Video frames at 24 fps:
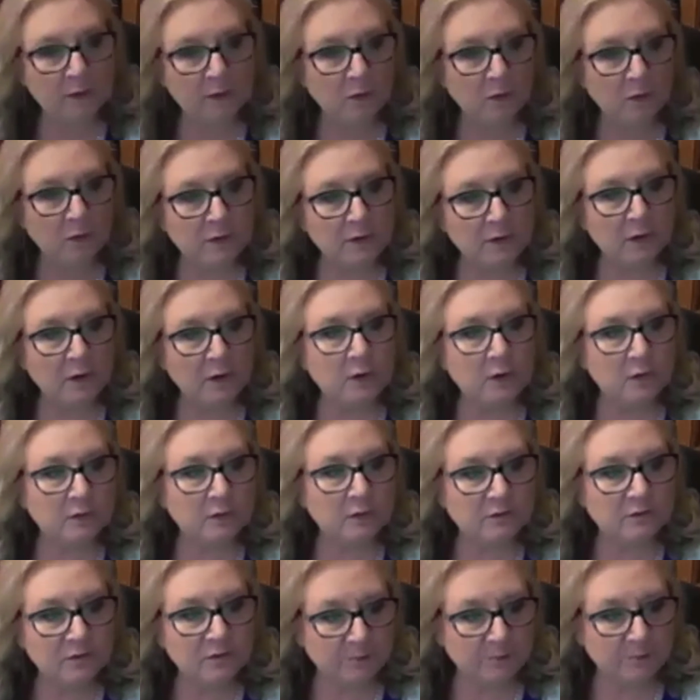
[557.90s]
or you learn
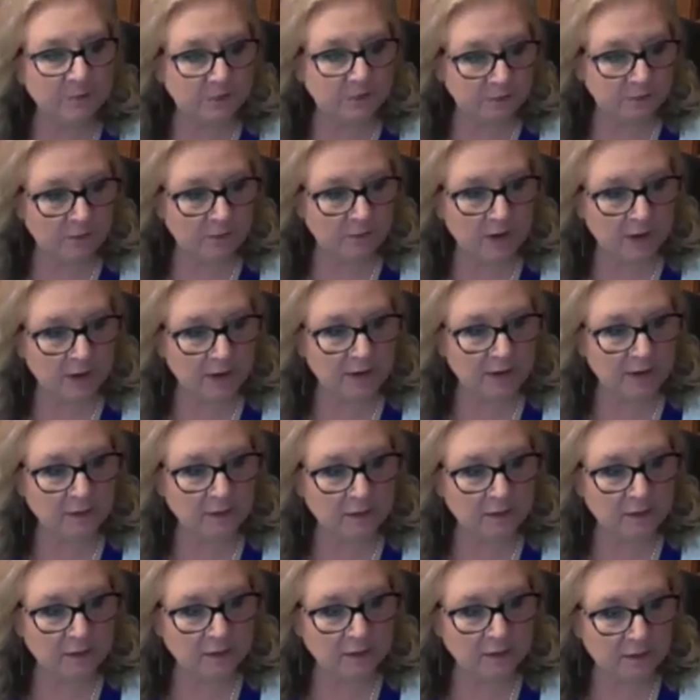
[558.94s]
something right
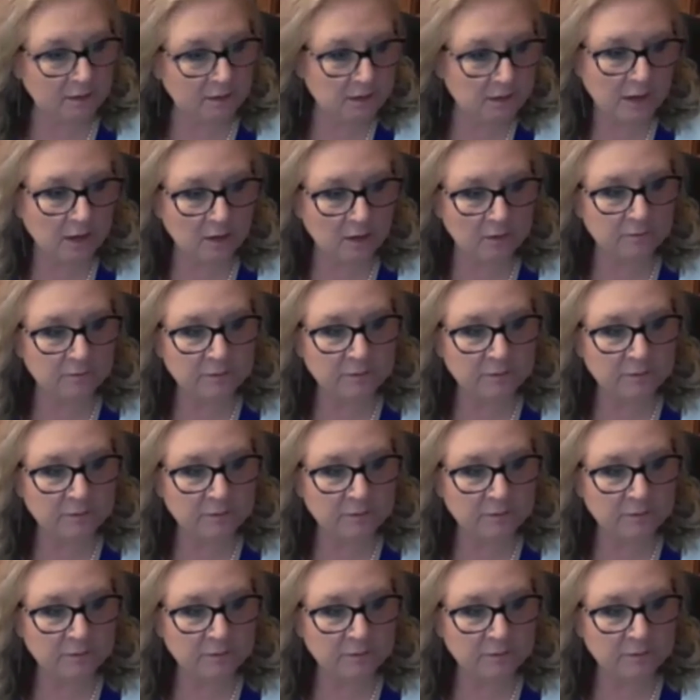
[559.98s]
so, that's